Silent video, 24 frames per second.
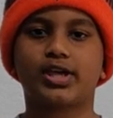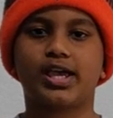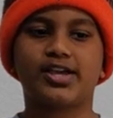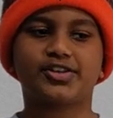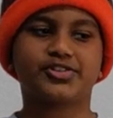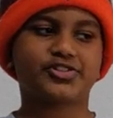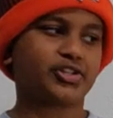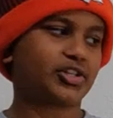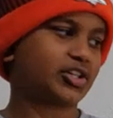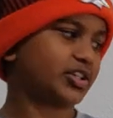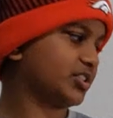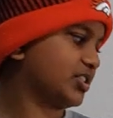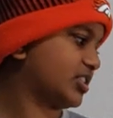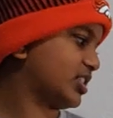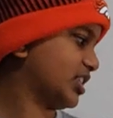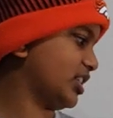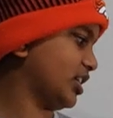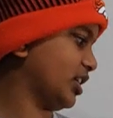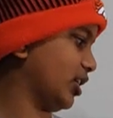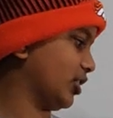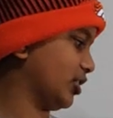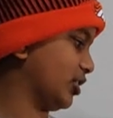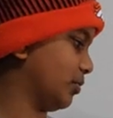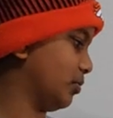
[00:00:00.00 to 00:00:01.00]
As you can
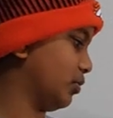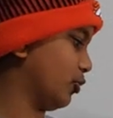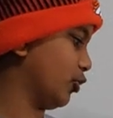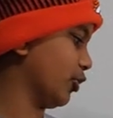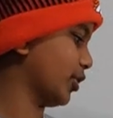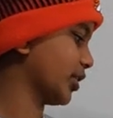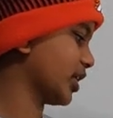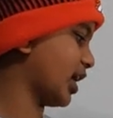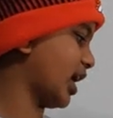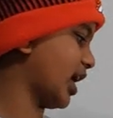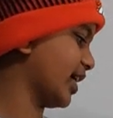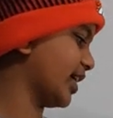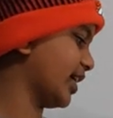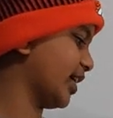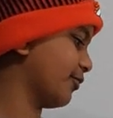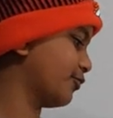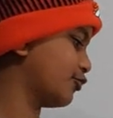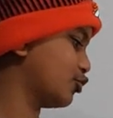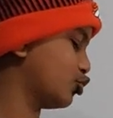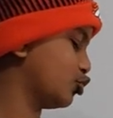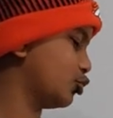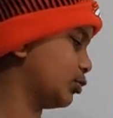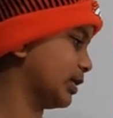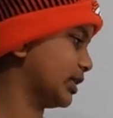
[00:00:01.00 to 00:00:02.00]
see on the board, I
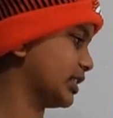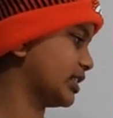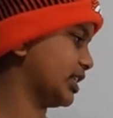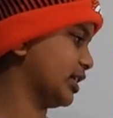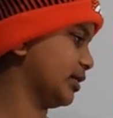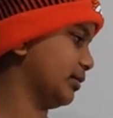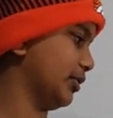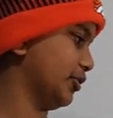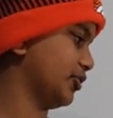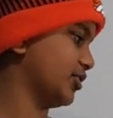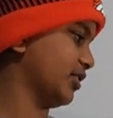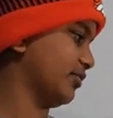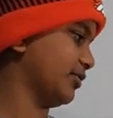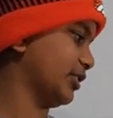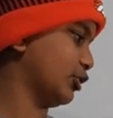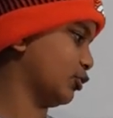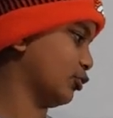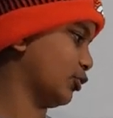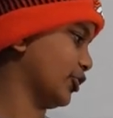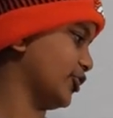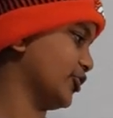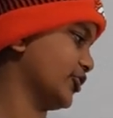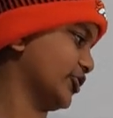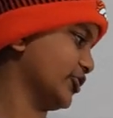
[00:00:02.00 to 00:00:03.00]
have two examples of
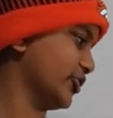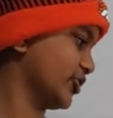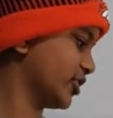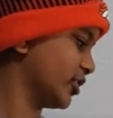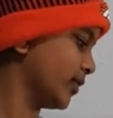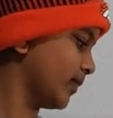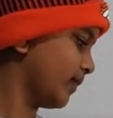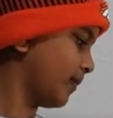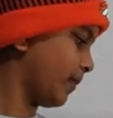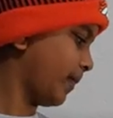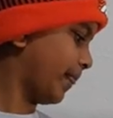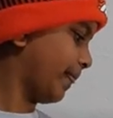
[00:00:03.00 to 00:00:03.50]
equations.